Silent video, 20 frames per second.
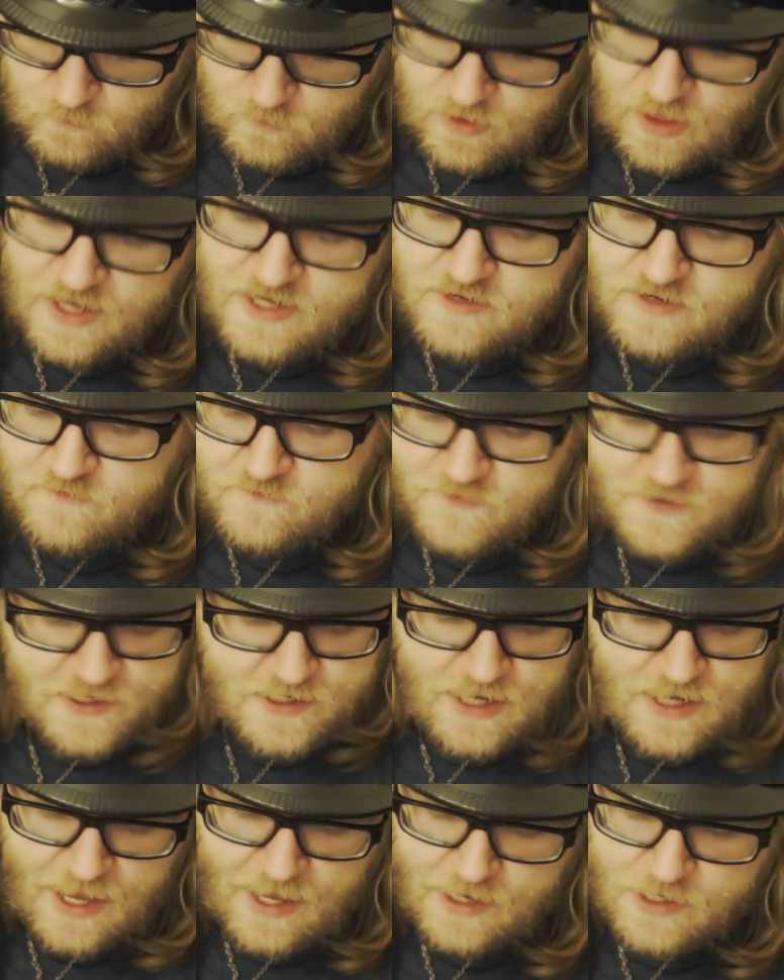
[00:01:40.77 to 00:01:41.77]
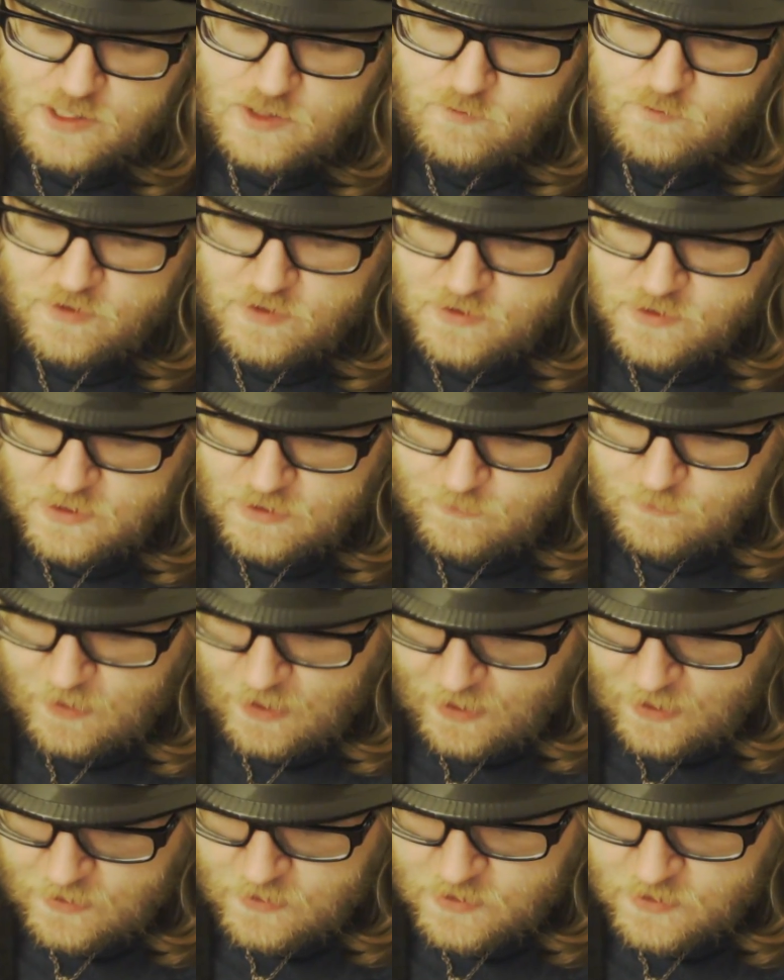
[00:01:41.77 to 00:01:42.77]
will I defeat axe-wielding
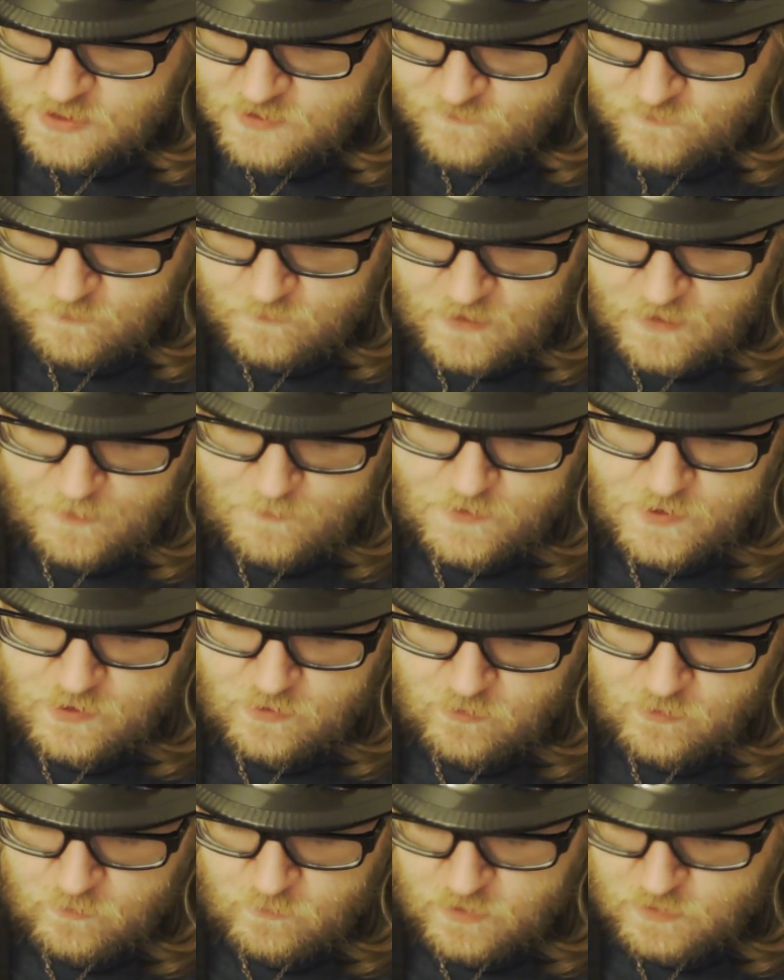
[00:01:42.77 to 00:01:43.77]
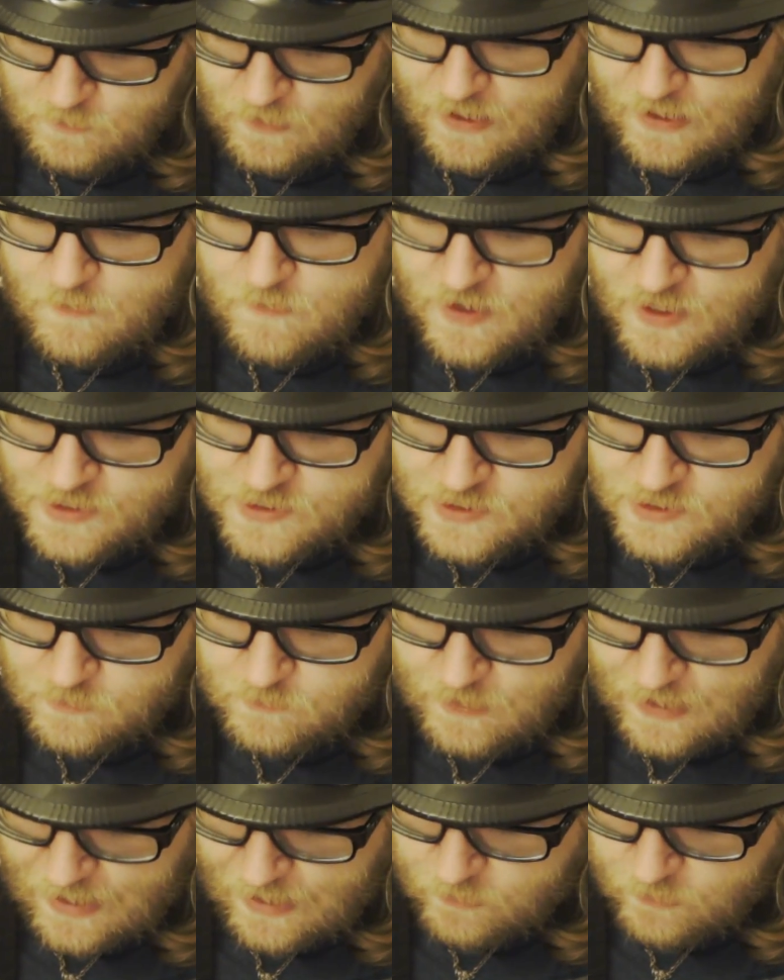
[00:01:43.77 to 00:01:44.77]
pandas from Neptune with my
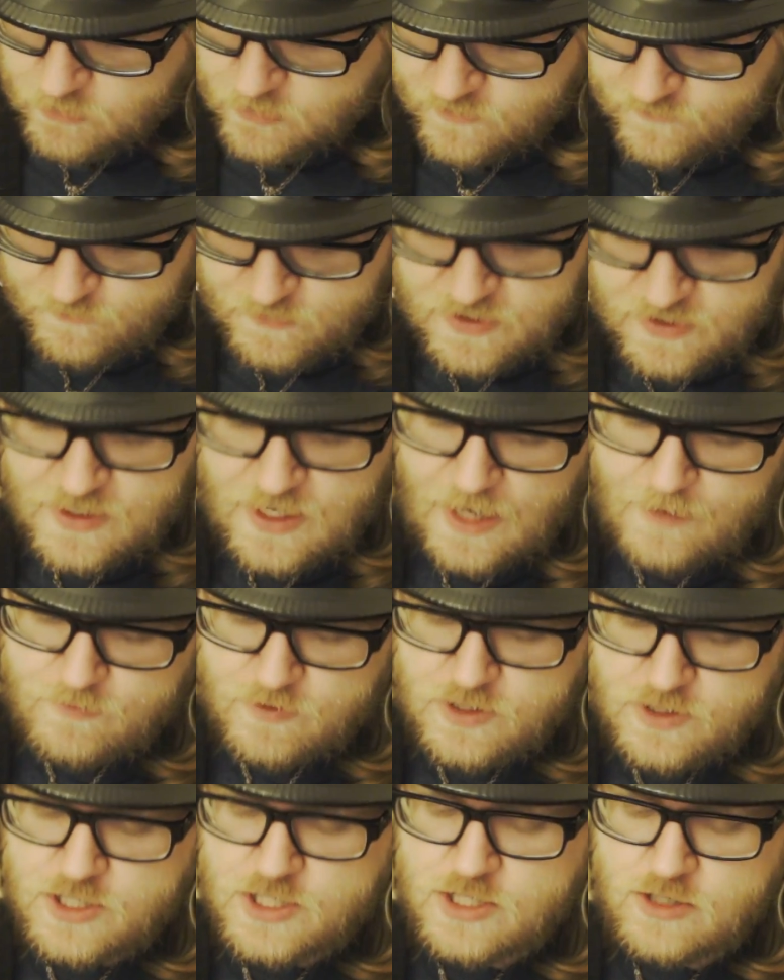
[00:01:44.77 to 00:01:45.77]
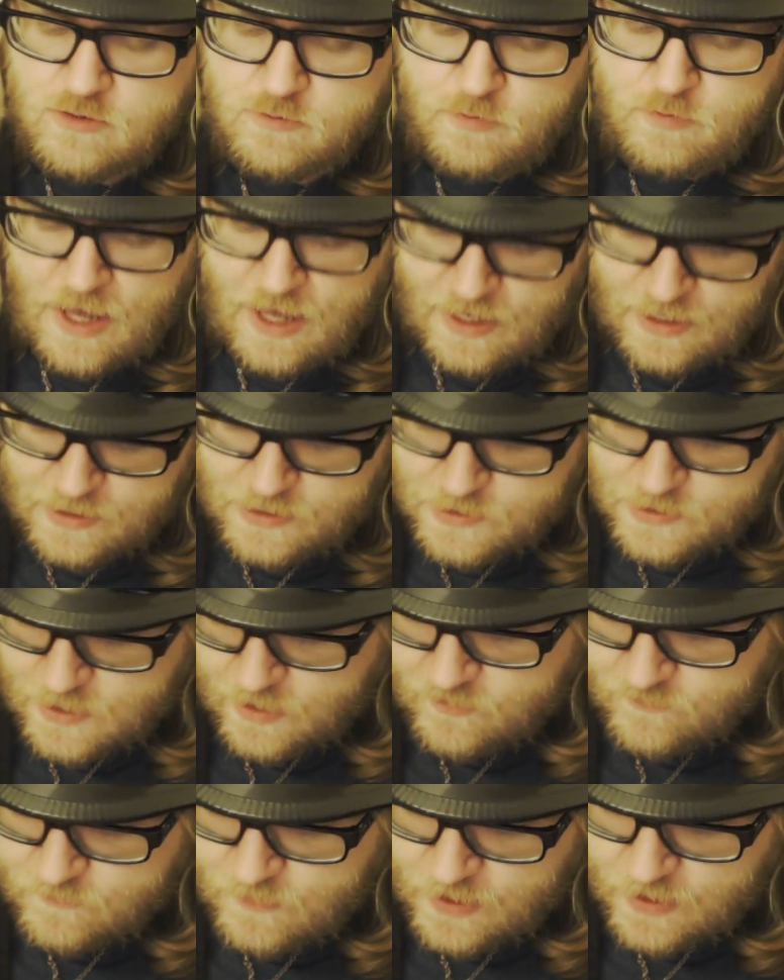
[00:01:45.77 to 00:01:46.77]
amazing power of being able to shoot Pez
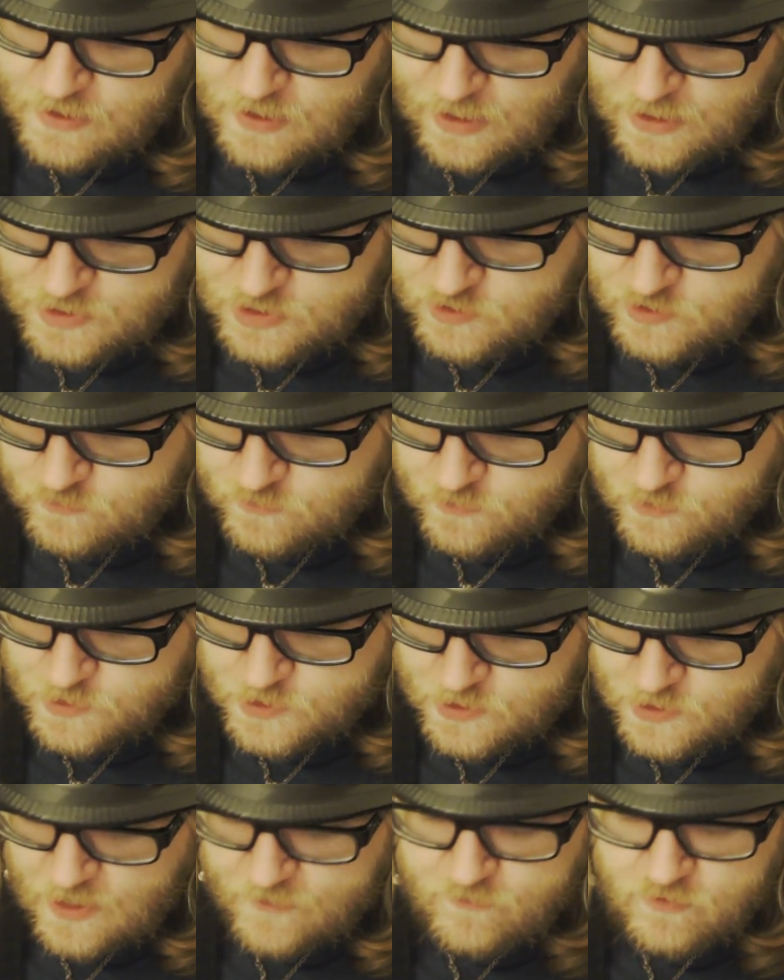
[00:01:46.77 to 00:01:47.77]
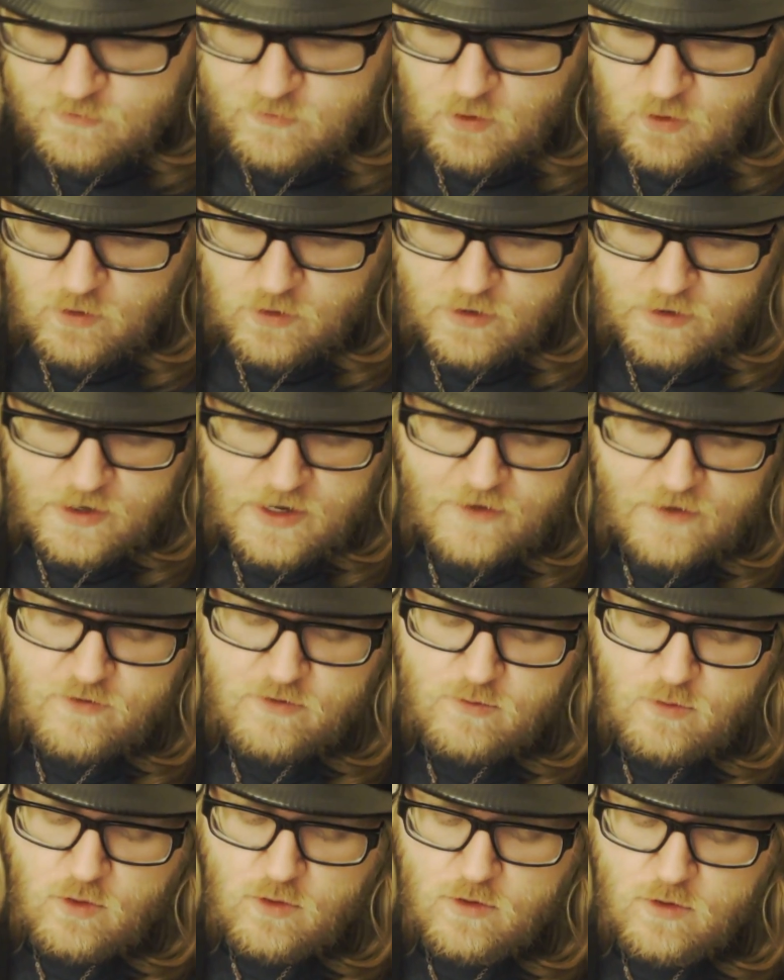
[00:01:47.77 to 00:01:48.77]
out of my nostrils. Nevermore,
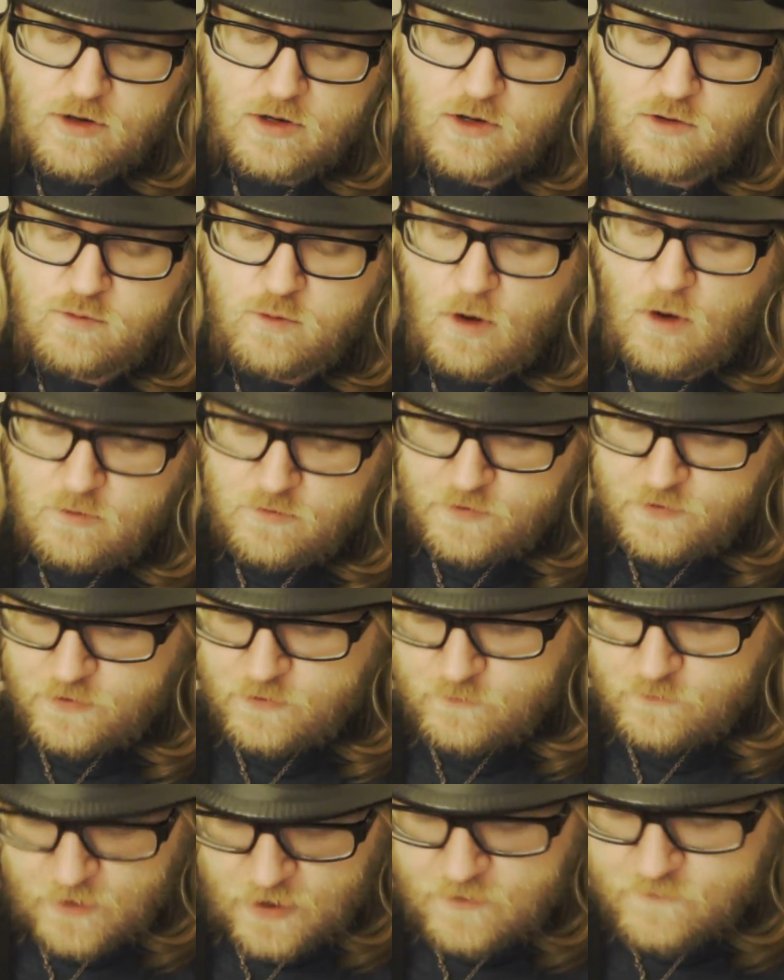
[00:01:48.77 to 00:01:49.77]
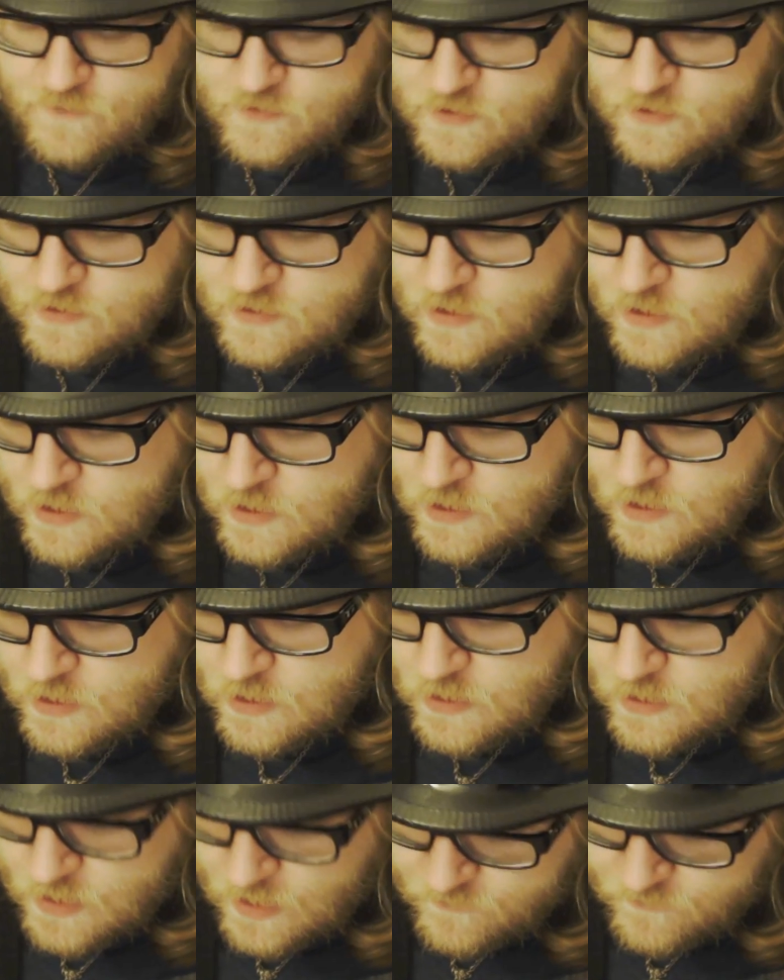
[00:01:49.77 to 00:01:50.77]
nevermore, quoth the raven,
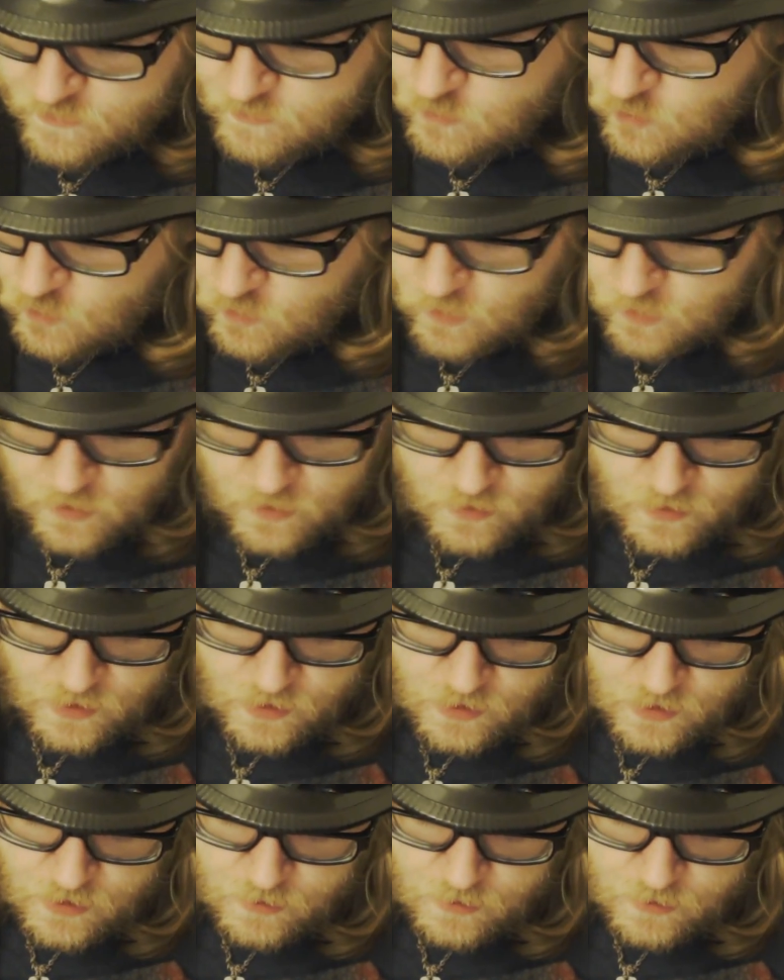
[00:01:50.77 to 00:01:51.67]
nevermore.